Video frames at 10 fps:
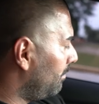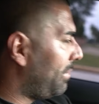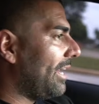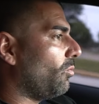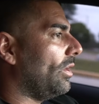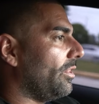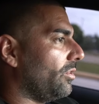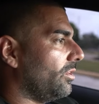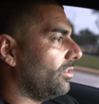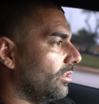bad
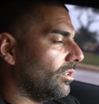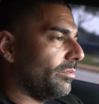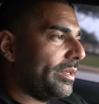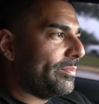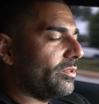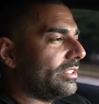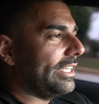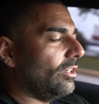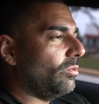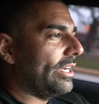weather. People
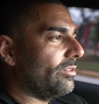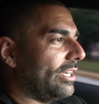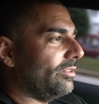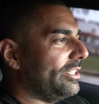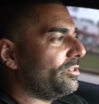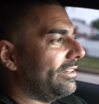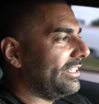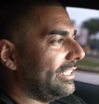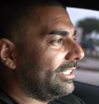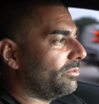say, oh, I only drive it
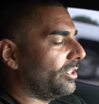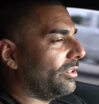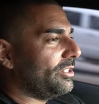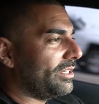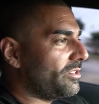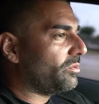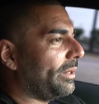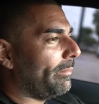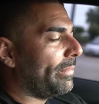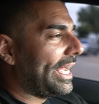in nice weather. No, I drive this one
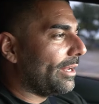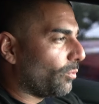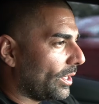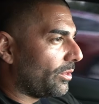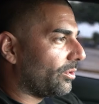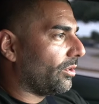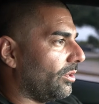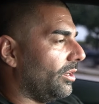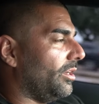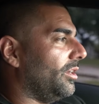in bad weather
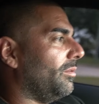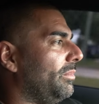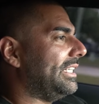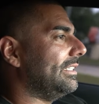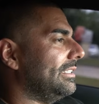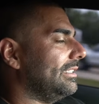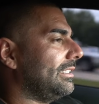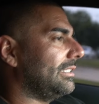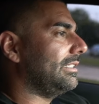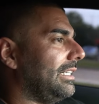because
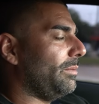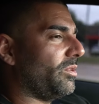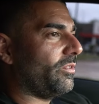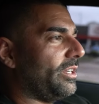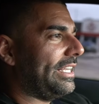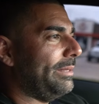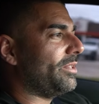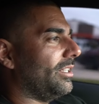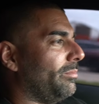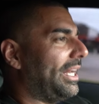I prefer to keep
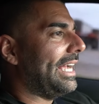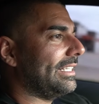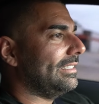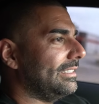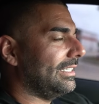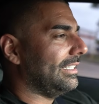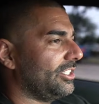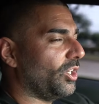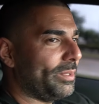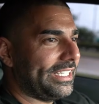the black
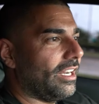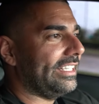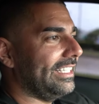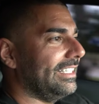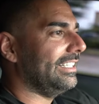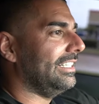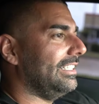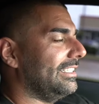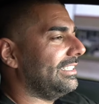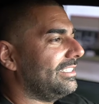Shelby clean,
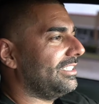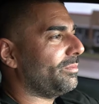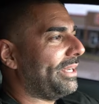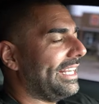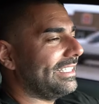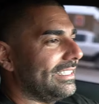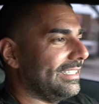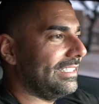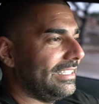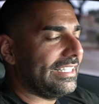because it's such a pain to
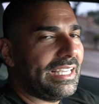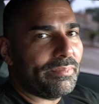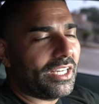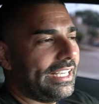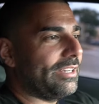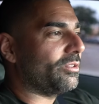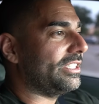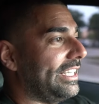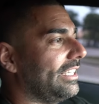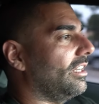keep clean or
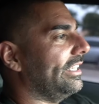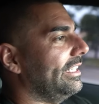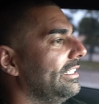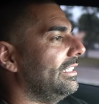to get clean.